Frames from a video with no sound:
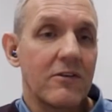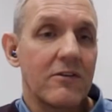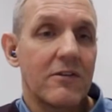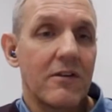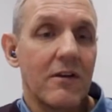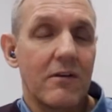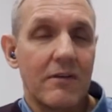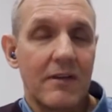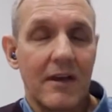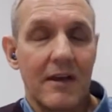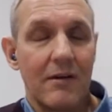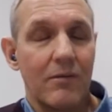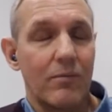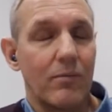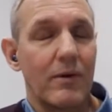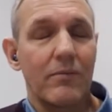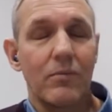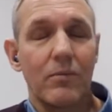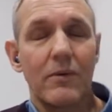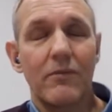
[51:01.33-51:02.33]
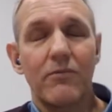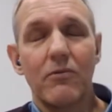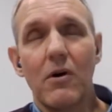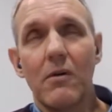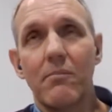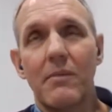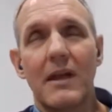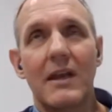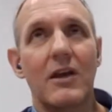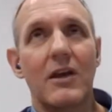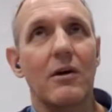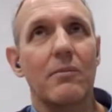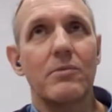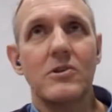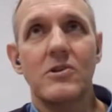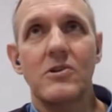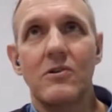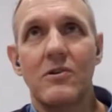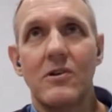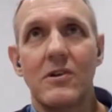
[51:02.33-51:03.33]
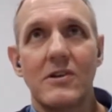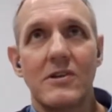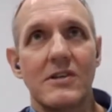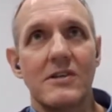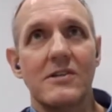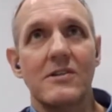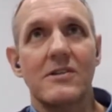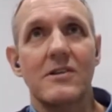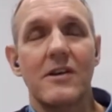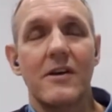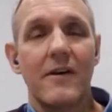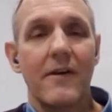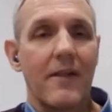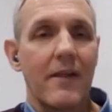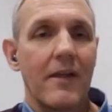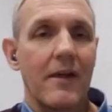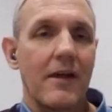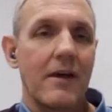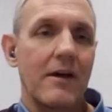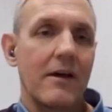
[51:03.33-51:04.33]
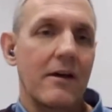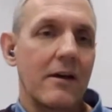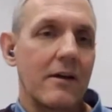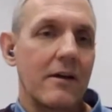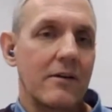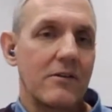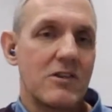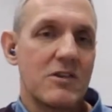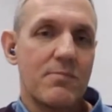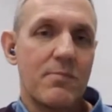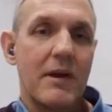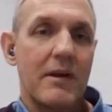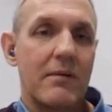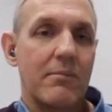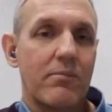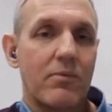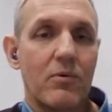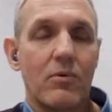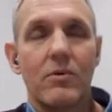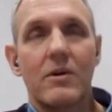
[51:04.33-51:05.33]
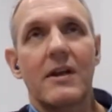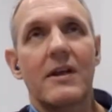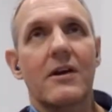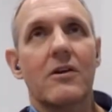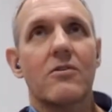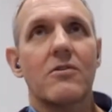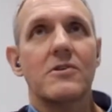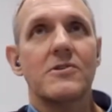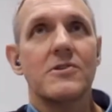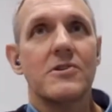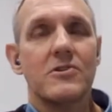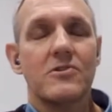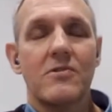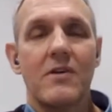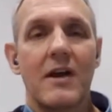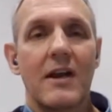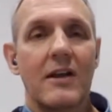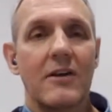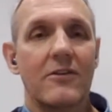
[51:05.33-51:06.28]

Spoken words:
So yeah, we've got many opportunities spread broadly across Australia.